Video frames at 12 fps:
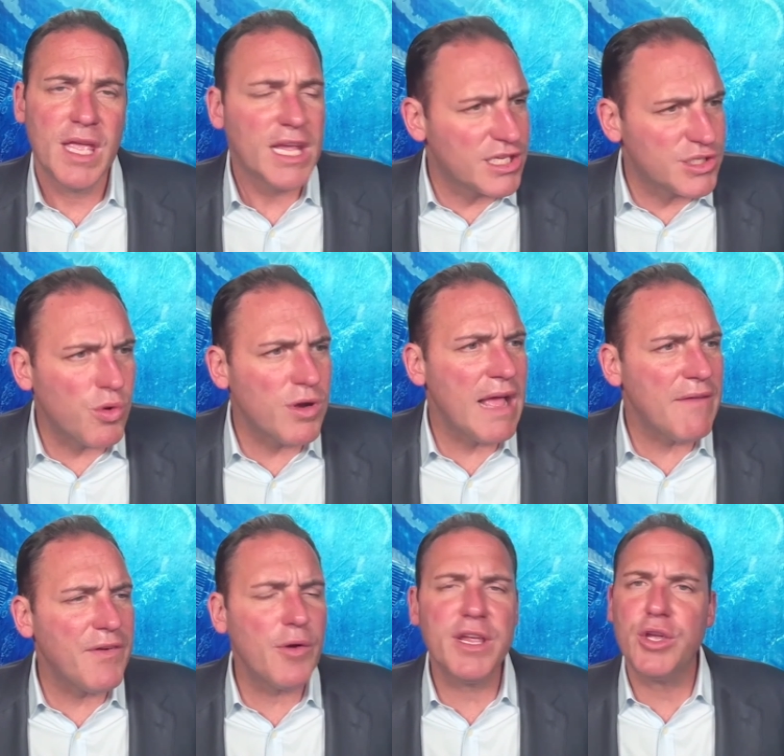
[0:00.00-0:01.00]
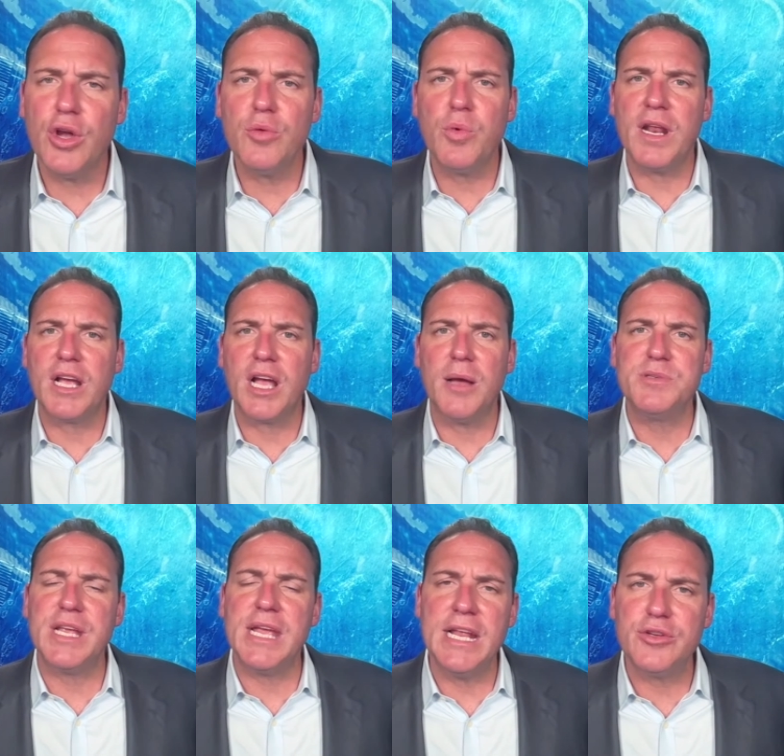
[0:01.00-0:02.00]
because we're not very good when it comes
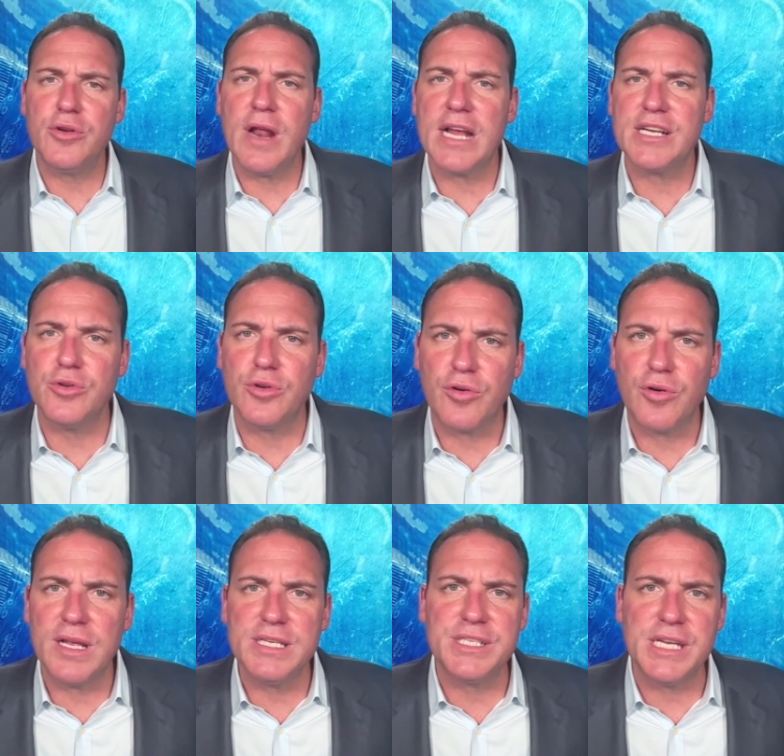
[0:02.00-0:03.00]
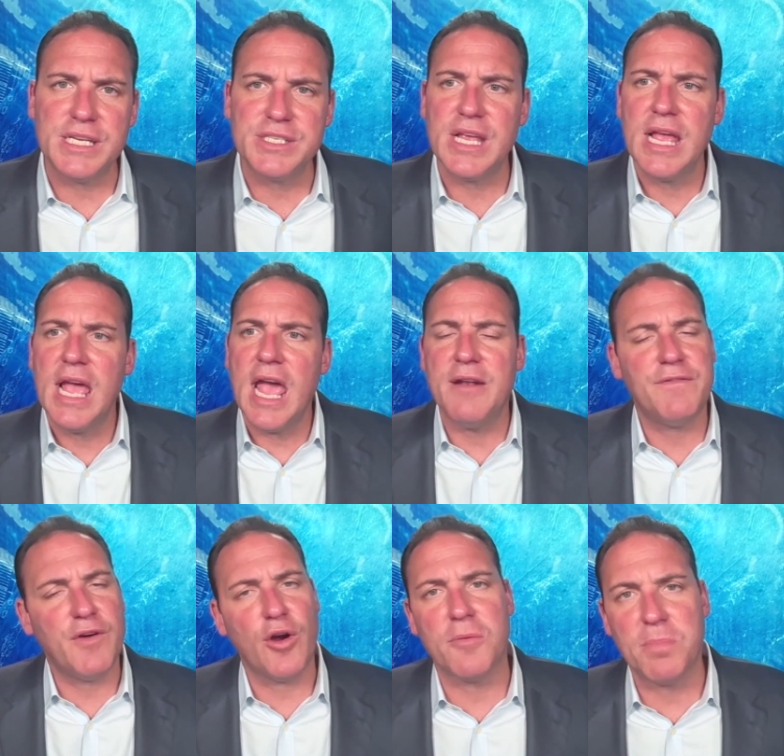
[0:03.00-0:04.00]
to international crises and
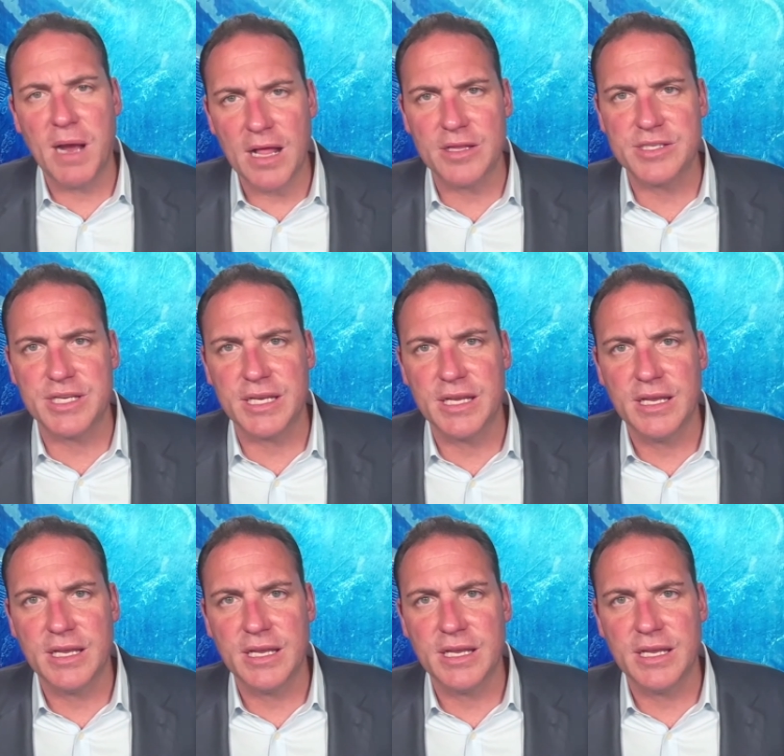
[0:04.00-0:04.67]
foreign policy.